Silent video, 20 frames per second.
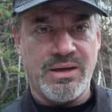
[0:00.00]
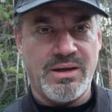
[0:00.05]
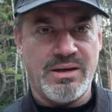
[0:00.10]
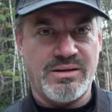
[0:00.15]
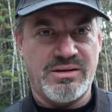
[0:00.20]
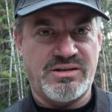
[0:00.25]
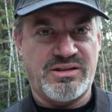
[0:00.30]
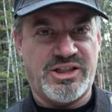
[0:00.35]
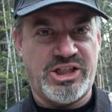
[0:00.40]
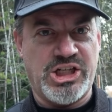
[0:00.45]

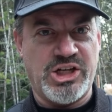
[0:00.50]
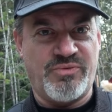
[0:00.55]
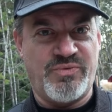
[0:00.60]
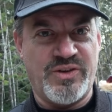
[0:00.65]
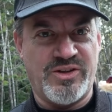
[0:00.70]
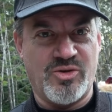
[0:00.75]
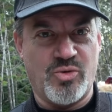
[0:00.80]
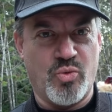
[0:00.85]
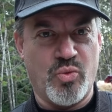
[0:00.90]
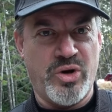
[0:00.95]
This stuff
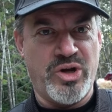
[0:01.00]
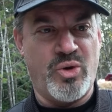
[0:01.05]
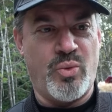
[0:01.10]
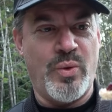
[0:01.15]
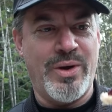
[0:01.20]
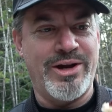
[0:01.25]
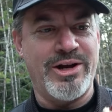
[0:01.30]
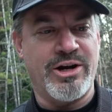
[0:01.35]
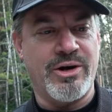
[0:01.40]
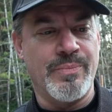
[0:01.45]
is a real
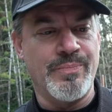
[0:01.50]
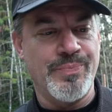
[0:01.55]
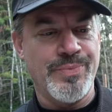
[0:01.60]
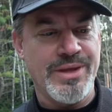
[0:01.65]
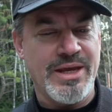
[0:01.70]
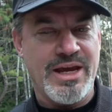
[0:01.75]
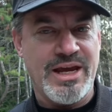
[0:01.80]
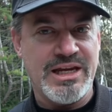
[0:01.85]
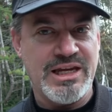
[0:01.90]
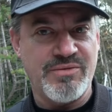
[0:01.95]
winner.
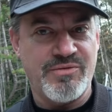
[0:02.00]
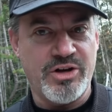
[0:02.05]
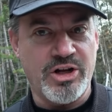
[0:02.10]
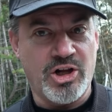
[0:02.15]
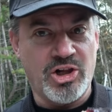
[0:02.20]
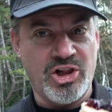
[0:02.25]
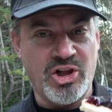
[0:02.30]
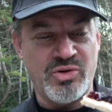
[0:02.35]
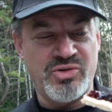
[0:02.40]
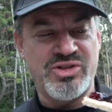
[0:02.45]
I give it a
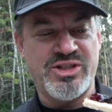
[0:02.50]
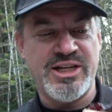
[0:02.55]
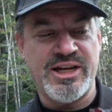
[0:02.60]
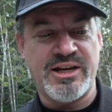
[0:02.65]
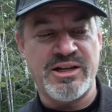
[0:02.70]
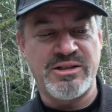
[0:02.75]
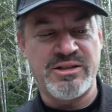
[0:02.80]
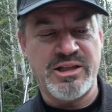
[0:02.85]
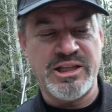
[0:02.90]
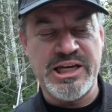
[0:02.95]
close
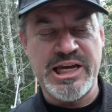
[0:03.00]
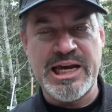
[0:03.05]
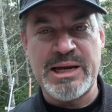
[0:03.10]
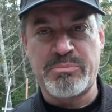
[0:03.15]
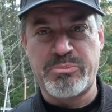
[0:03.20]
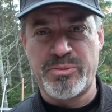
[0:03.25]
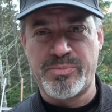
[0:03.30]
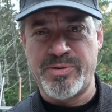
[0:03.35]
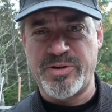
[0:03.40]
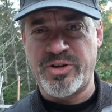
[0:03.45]
second to the
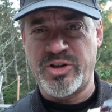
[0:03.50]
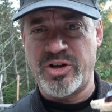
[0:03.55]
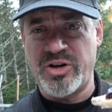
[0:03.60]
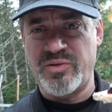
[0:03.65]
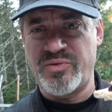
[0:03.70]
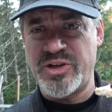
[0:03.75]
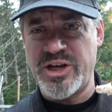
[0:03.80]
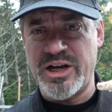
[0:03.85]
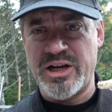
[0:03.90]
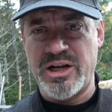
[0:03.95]
apple
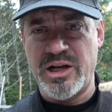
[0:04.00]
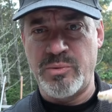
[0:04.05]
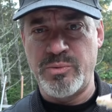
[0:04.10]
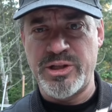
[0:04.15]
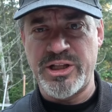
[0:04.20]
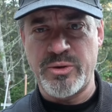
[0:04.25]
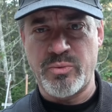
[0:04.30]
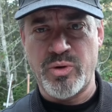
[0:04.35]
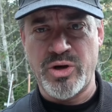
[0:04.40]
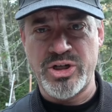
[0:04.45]
preserves that come in
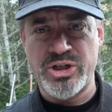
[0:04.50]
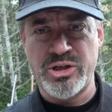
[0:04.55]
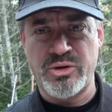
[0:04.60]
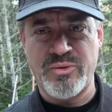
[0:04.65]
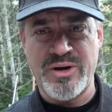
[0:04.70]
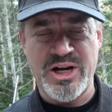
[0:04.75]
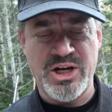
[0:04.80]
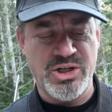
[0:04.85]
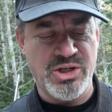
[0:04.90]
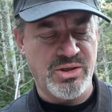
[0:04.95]
the Russian
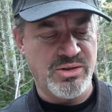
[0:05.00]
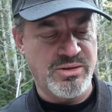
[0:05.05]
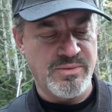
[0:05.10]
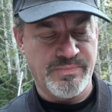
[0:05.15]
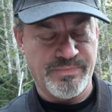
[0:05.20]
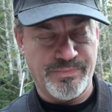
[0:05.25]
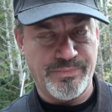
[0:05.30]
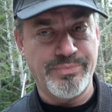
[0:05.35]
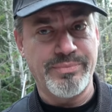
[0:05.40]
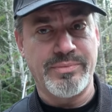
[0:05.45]
rations.
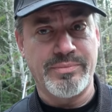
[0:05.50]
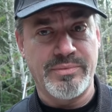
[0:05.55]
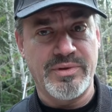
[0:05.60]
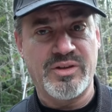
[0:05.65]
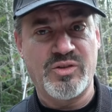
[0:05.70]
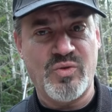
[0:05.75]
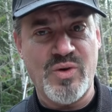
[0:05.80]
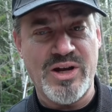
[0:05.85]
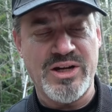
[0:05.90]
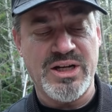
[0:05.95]

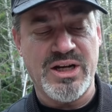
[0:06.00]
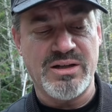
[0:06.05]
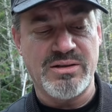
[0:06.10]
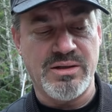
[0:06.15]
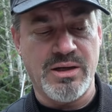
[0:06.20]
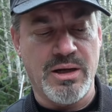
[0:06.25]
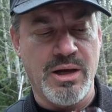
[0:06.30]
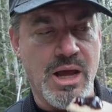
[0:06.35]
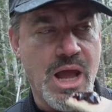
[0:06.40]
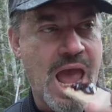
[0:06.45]
It's
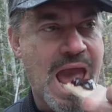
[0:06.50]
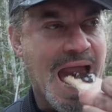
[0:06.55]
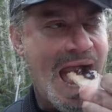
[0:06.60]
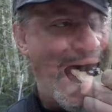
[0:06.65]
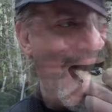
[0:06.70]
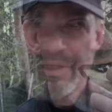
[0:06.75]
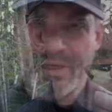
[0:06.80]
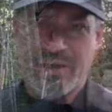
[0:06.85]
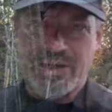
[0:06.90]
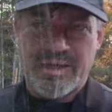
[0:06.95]
fantastic.
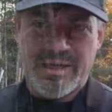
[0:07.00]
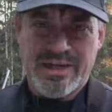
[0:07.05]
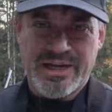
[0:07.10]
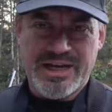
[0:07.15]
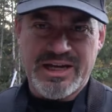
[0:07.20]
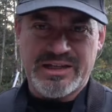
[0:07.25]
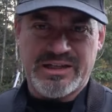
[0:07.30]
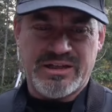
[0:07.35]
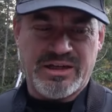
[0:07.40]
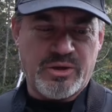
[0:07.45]
I
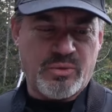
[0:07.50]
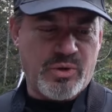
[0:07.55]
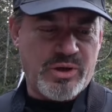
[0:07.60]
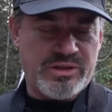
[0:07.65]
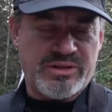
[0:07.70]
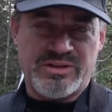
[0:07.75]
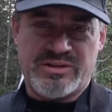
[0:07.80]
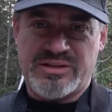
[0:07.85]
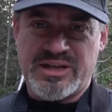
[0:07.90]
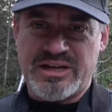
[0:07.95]
gotta tell you
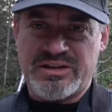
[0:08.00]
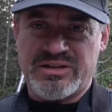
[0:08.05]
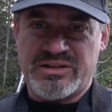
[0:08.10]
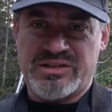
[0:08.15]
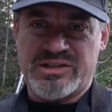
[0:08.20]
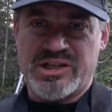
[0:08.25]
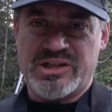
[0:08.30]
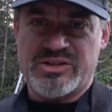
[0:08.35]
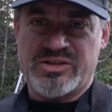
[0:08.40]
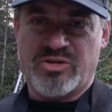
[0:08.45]
what, this actually
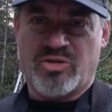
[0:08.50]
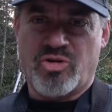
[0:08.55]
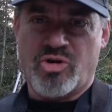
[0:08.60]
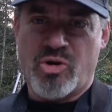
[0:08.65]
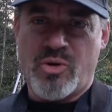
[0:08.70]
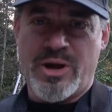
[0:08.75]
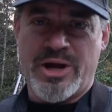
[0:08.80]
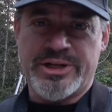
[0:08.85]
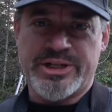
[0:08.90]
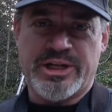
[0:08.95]
starts to
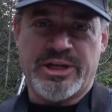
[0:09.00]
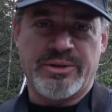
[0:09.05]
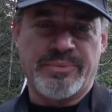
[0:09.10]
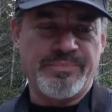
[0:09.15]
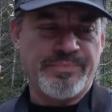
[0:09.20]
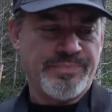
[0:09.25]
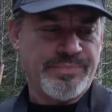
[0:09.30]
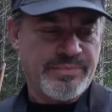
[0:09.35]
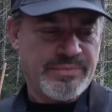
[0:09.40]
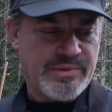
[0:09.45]
grow on you
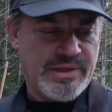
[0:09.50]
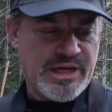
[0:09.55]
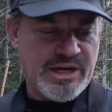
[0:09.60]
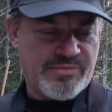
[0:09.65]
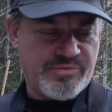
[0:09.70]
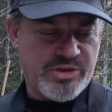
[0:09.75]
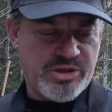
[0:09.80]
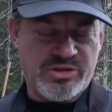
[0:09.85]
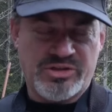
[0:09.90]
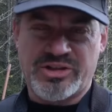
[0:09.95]

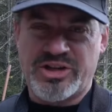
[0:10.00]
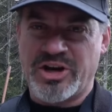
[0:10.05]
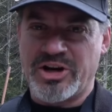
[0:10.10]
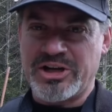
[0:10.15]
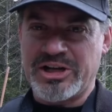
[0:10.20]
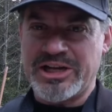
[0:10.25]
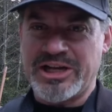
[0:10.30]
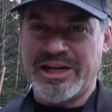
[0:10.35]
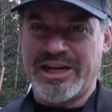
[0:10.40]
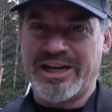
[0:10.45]
after you
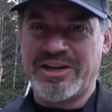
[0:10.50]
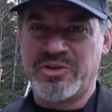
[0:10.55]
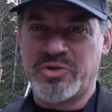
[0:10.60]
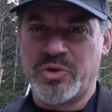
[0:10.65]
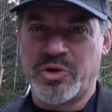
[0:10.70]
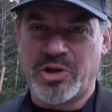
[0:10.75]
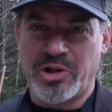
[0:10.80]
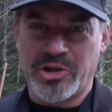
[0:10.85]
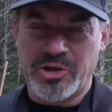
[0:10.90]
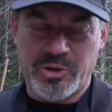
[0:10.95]
start getting
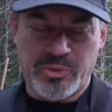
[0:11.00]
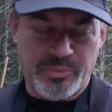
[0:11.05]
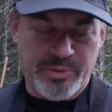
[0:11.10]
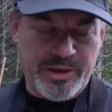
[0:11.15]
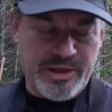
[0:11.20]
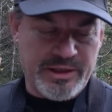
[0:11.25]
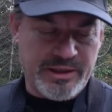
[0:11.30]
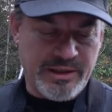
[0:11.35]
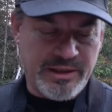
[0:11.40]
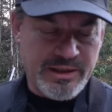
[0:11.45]
into it a little
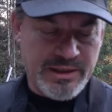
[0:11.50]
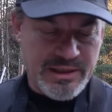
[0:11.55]
bit.